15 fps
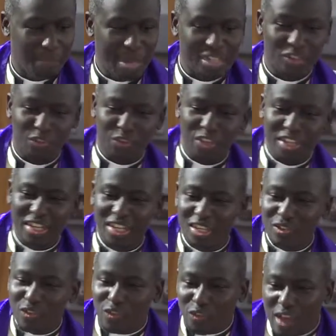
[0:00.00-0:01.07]
But feeding
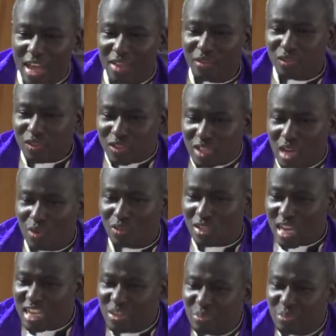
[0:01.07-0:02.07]
5,000